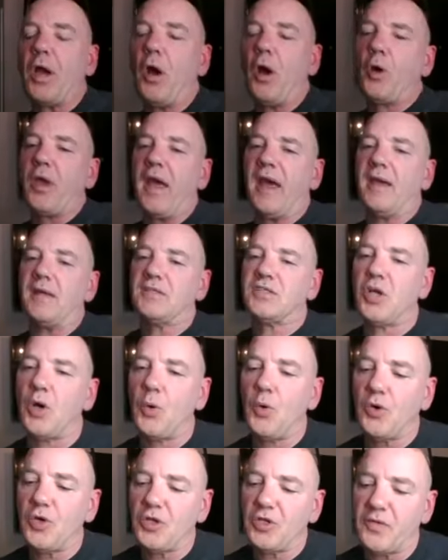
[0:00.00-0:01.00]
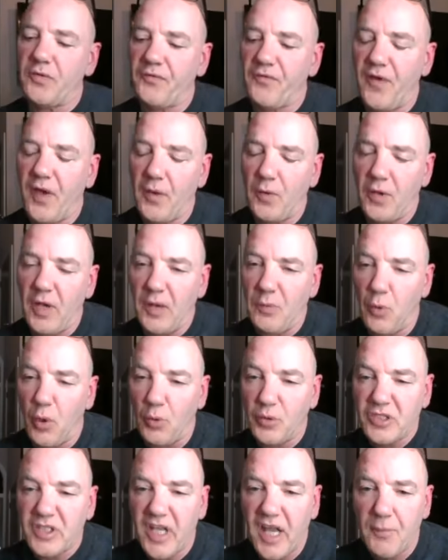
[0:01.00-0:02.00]
Okay. So, what
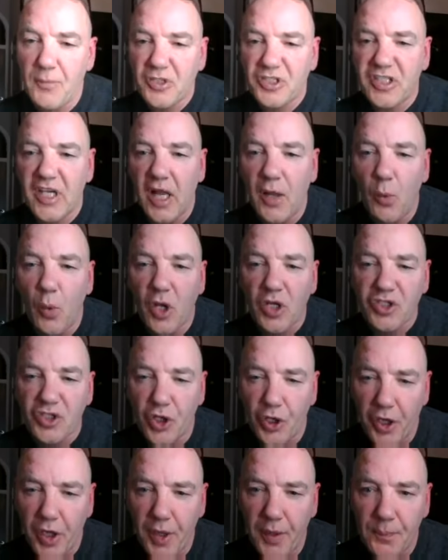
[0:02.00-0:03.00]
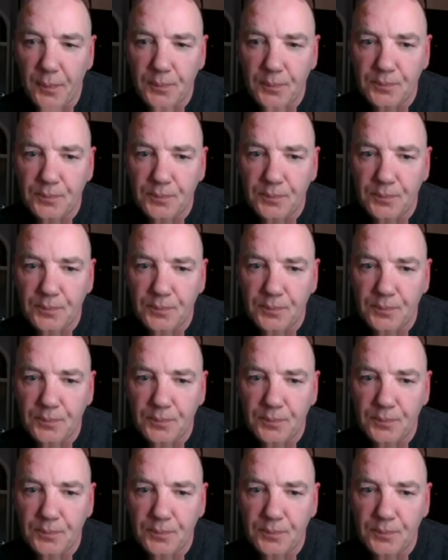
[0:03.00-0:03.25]
was her name? Michelle what, sorry?